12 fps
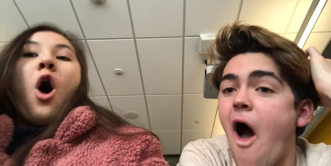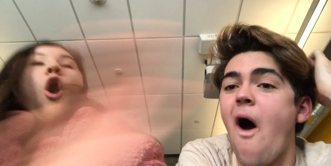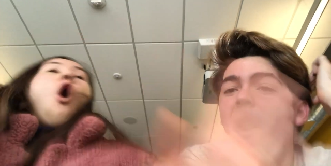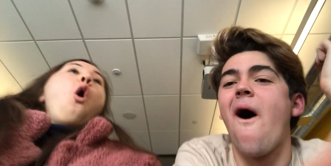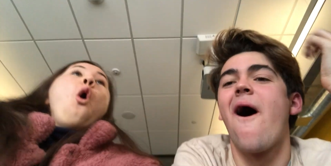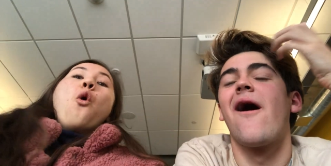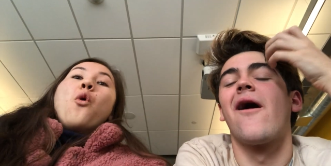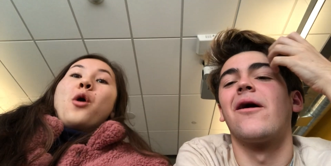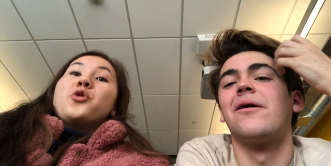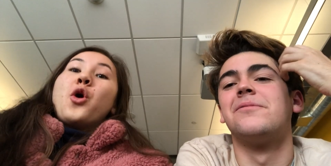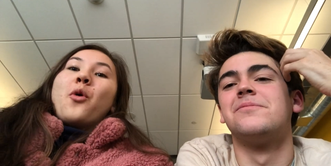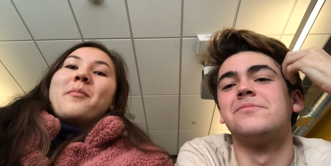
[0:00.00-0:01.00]
Speaker 1: oh,
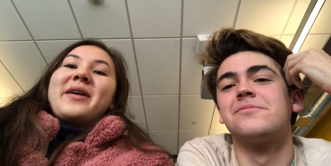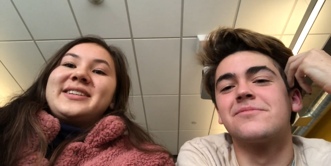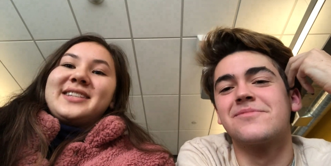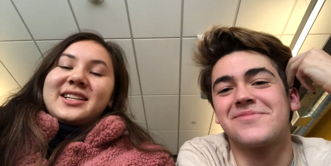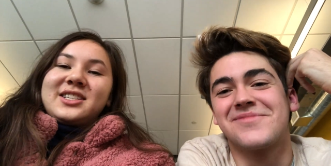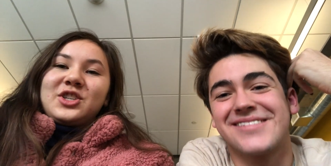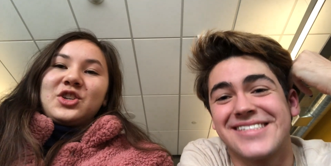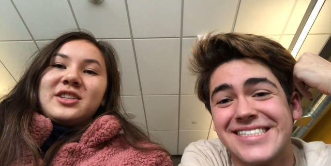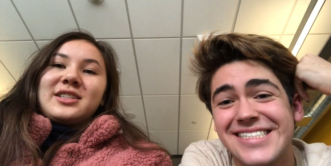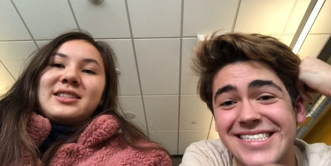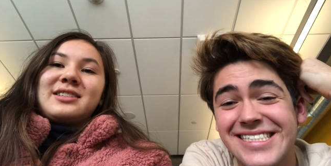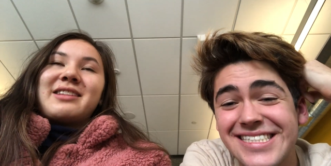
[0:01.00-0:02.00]
no, my dance teacher is
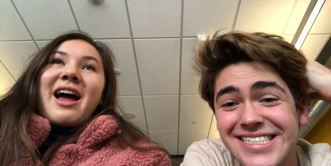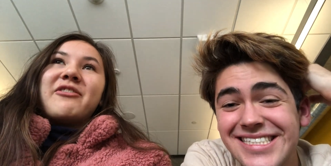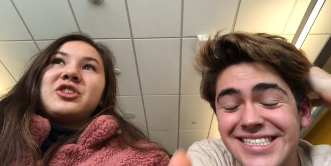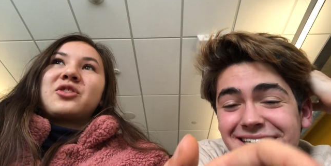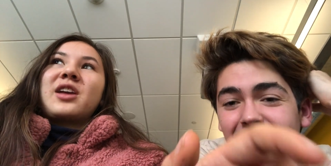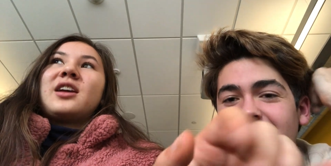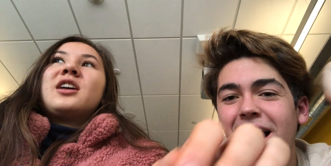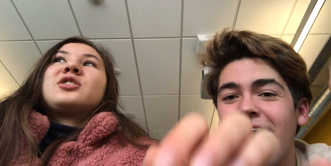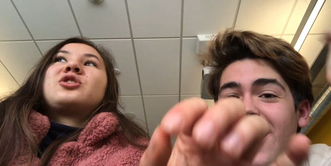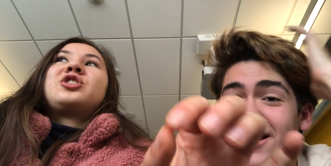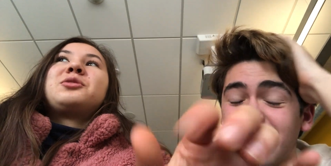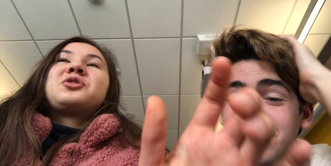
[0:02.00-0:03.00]
a savage. Okay,
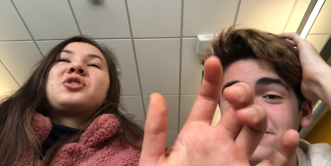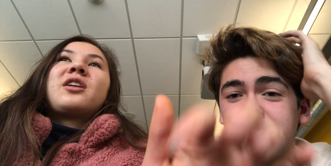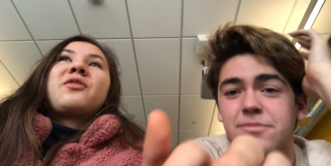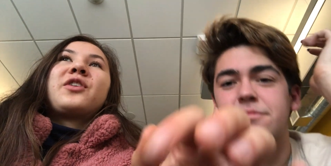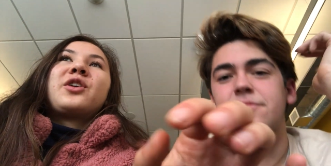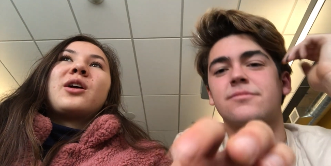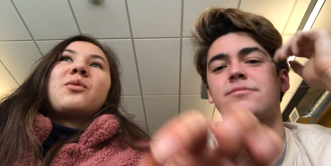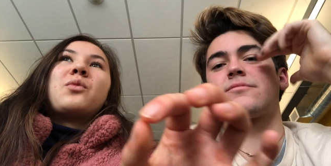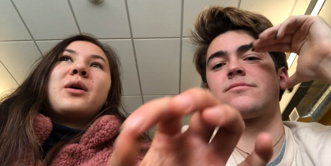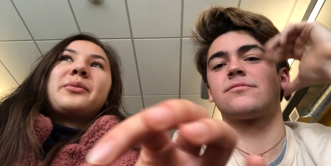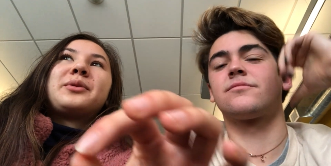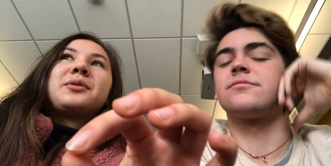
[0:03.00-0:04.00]
so she was trying to figure out
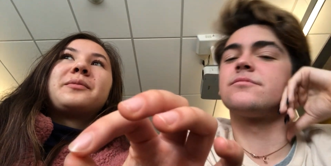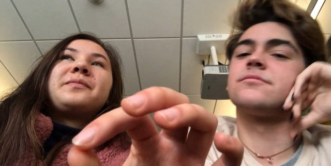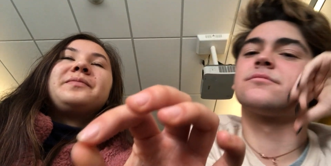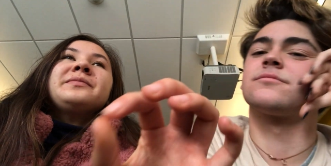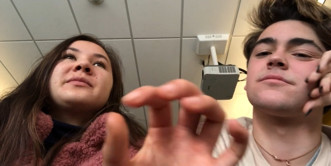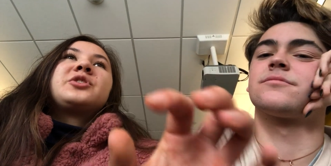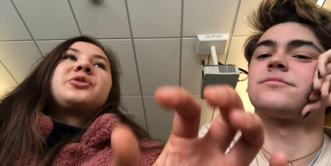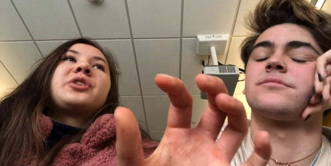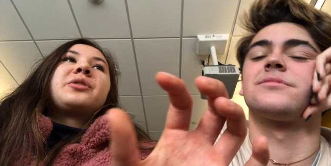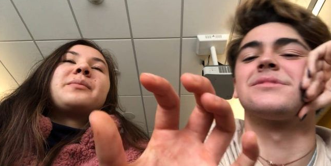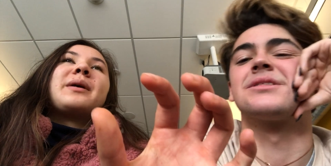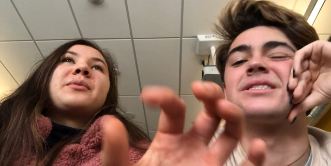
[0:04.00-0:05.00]
what we were, she was trying
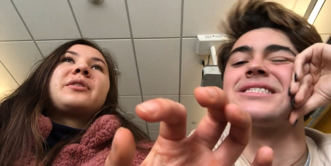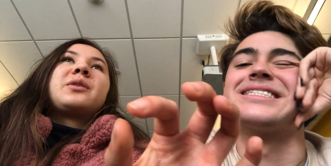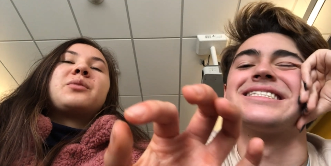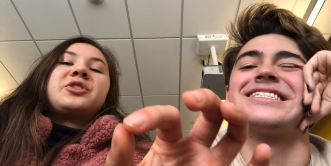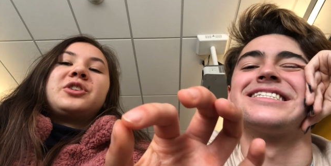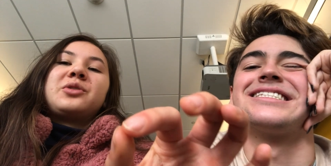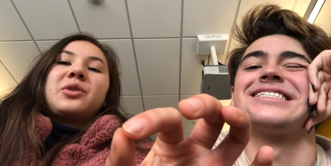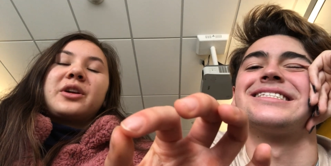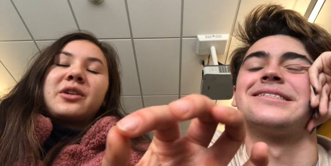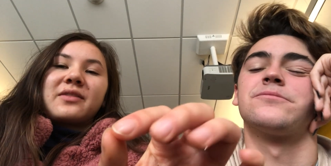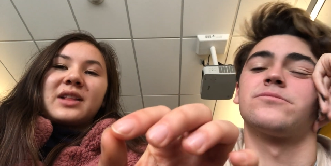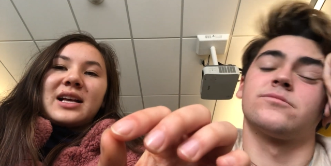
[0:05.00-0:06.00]
to remember like what she'd
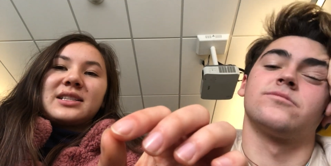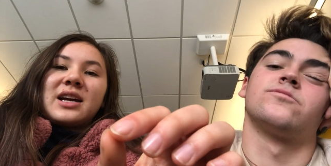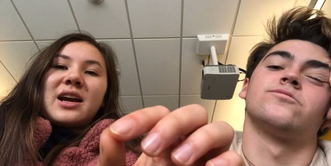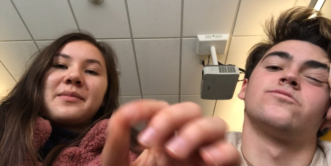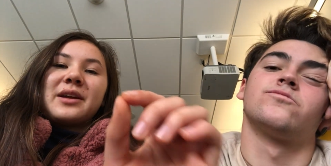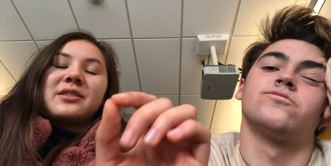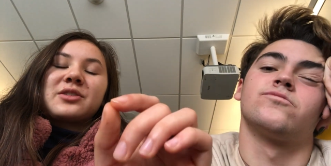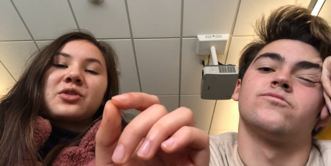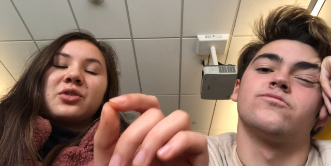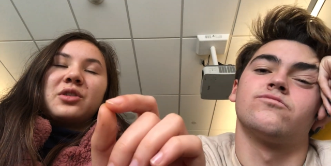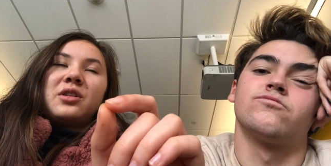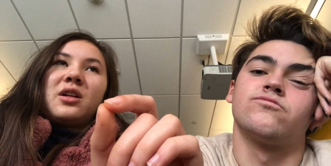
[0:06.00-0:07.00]
choreographed last time, and this
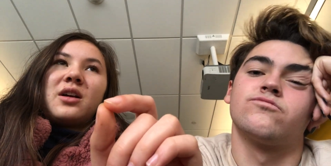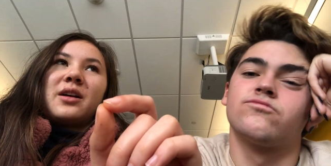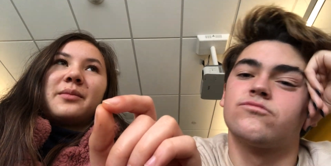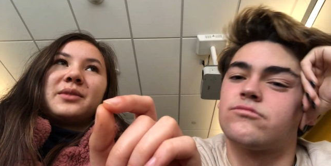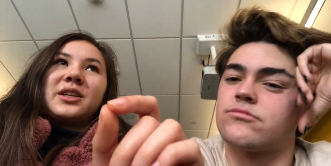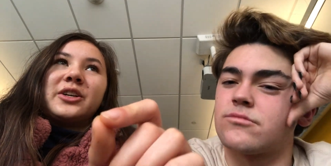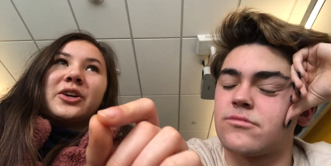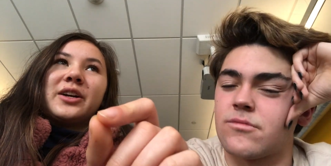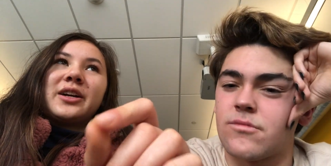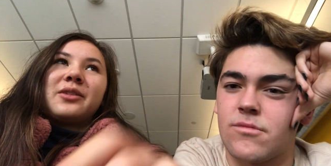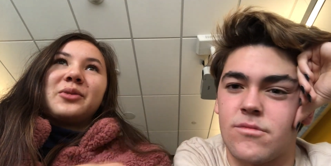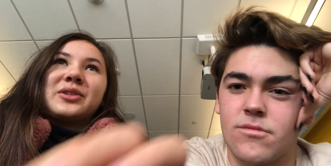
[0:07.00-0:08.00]
girl, um,
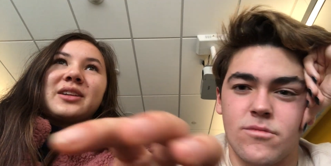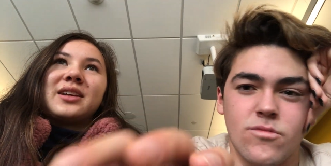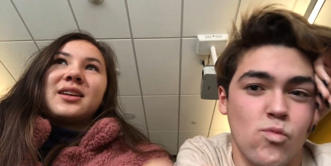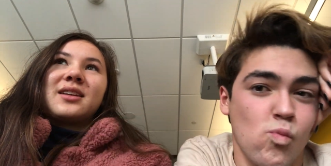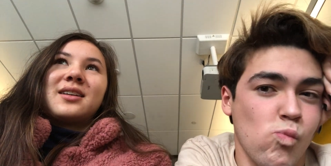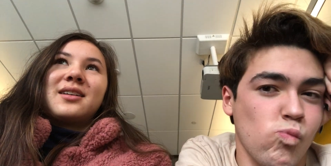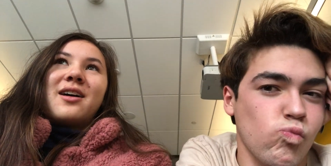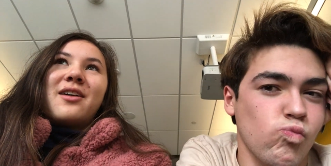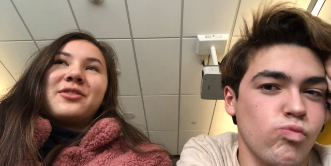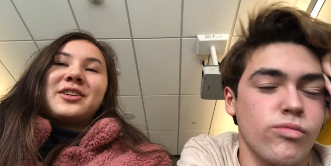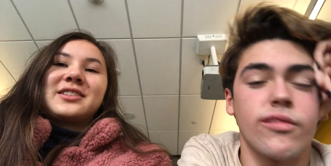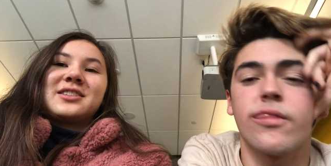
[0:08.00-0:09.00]
Kira, was like
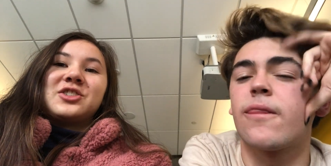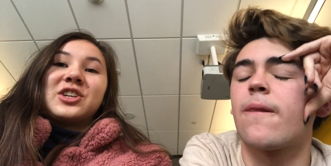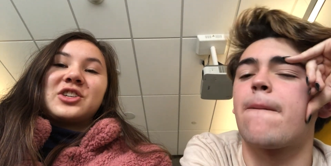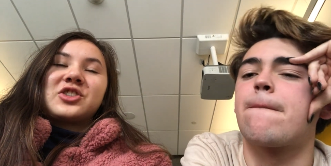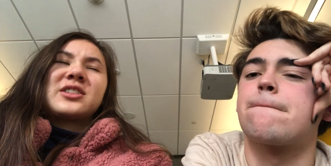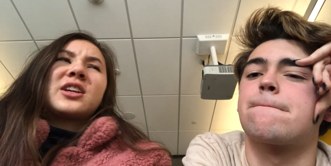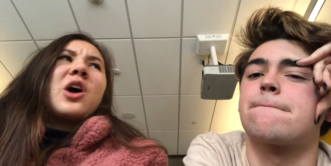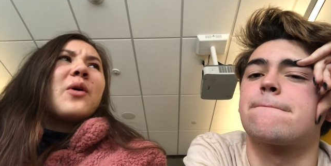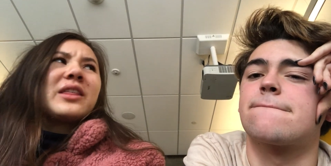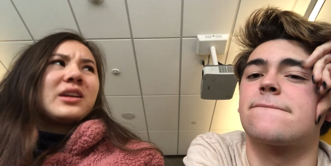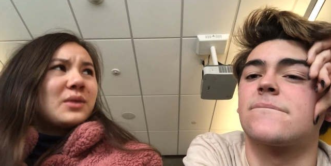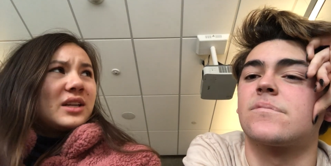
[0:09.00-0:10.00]
offering suggestions like, oh, I
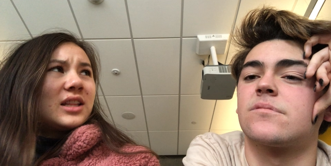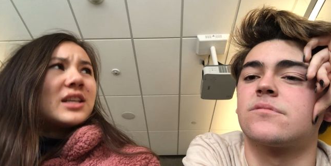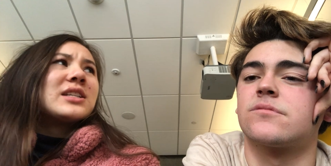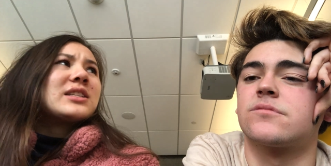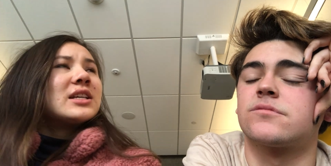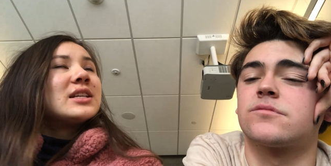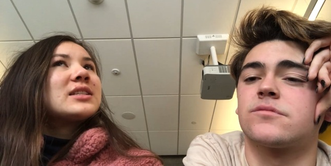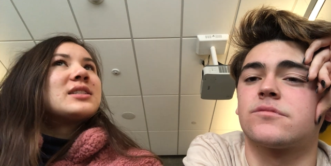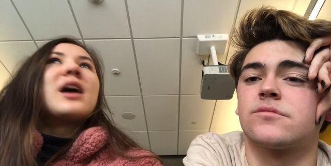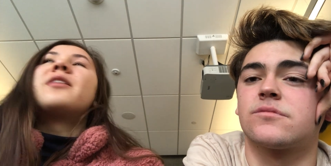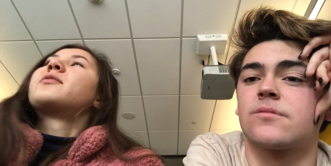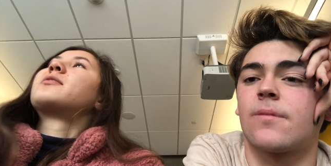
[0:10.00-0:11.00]
think we did this, this,
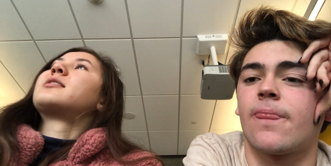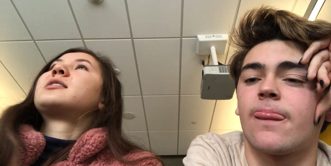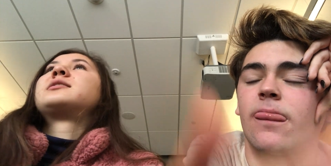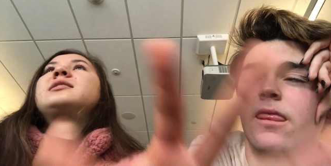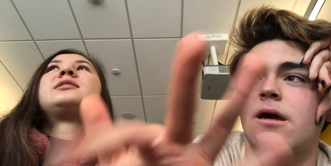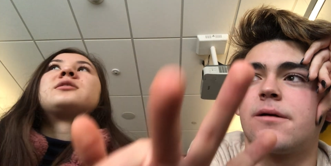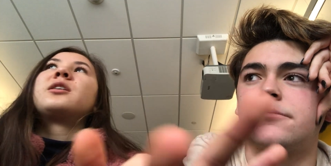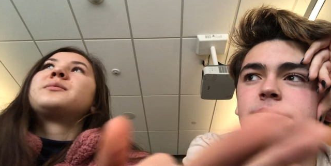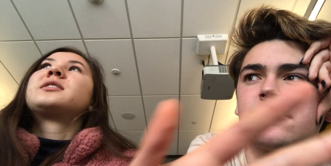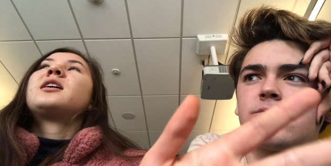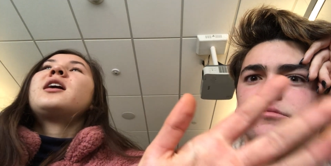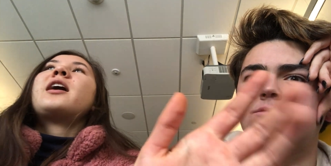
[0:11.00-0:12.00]
and th- these arms,
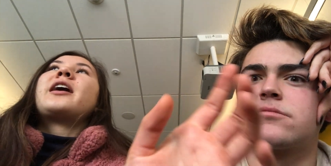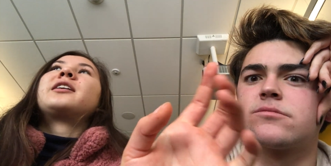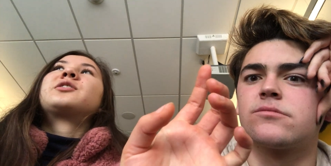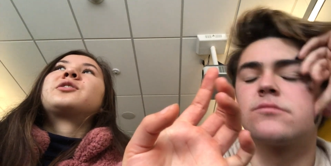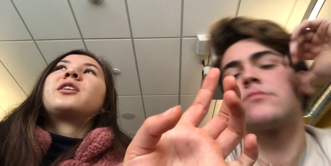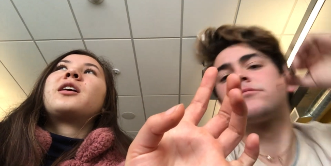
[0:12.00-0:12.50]
and and